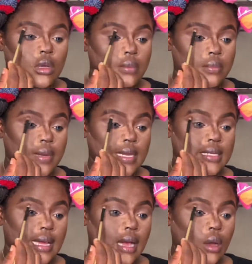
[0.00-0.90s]
Blend
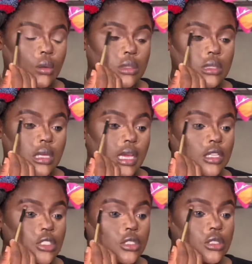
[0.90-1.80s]
out the
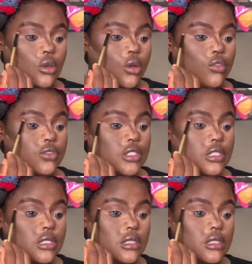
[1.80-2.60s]
edges of this